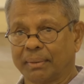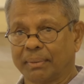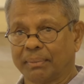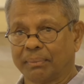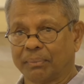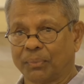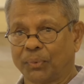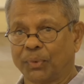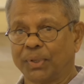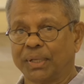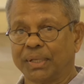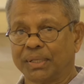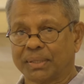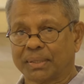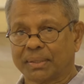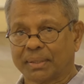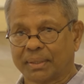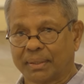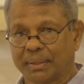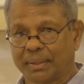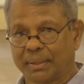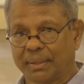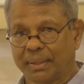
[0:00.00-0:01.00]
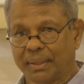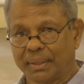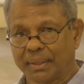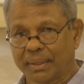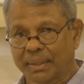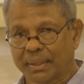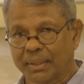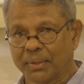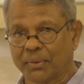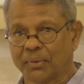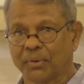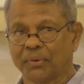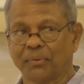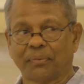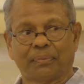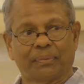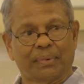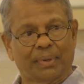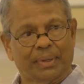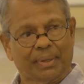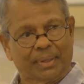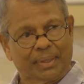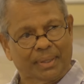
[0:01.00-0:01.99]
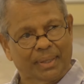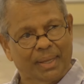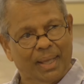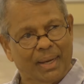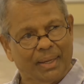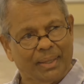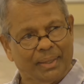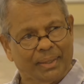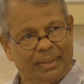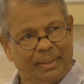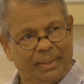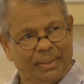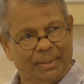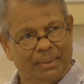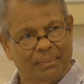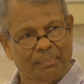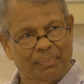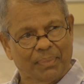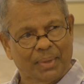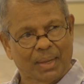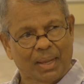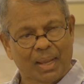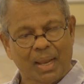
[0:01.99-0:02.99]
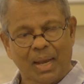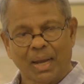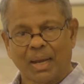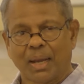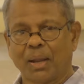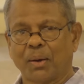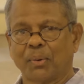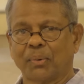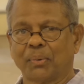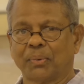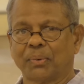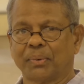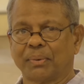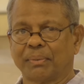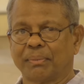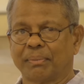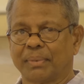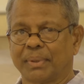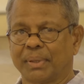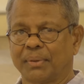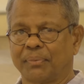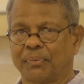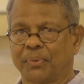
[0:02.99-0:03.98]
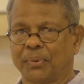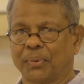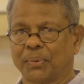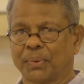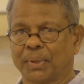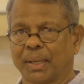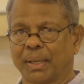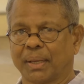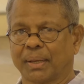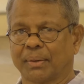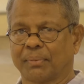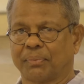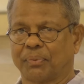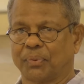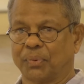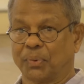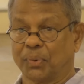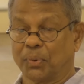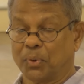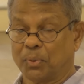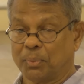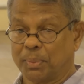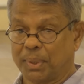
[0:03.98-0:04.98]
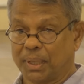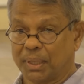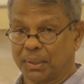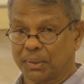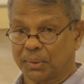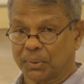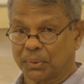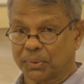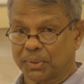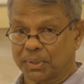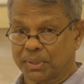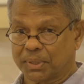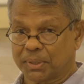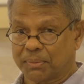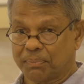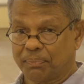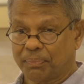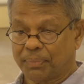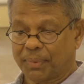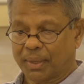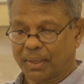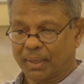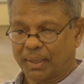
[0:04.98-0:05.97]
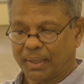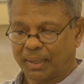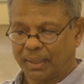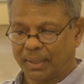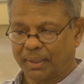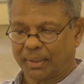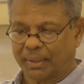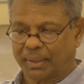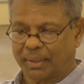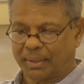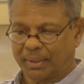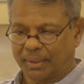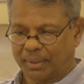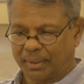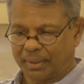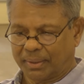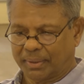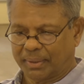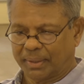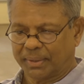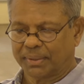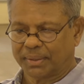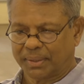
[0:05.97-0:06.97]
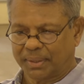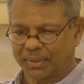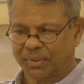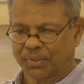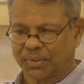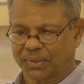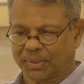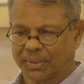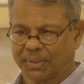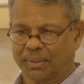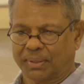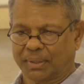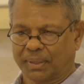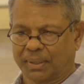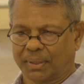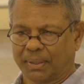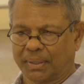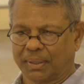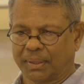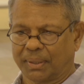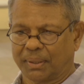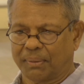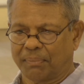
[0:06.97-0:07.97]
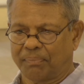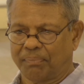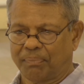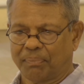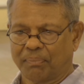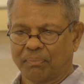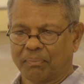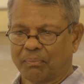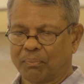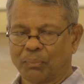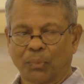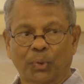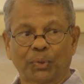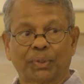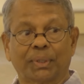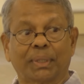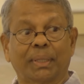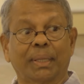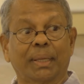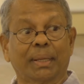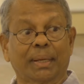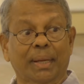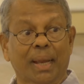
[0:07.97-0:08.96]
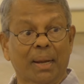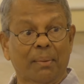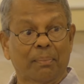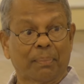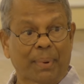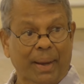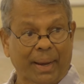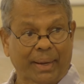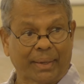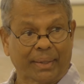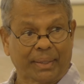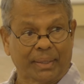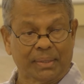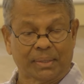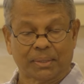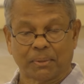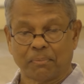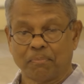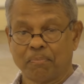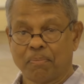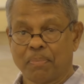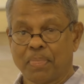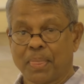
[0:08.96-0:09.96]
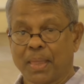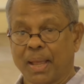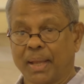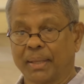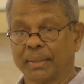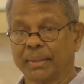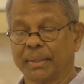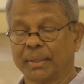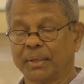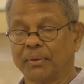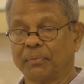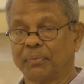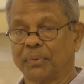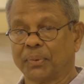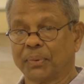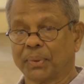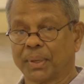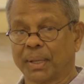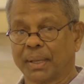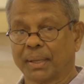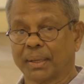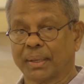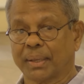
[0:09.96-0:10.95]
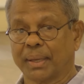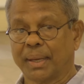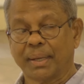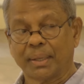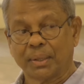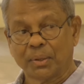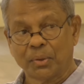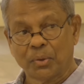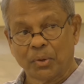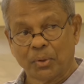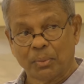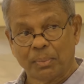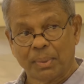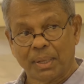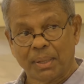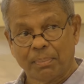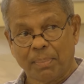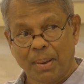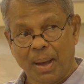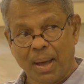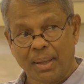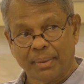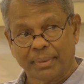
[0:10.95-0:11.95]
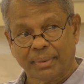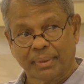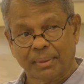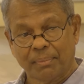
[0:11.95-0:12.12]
Buddhist theory of reality. Now, if you take 4 Noble Truths, it consists both theory and practice. And then if you take 8 Noble Path,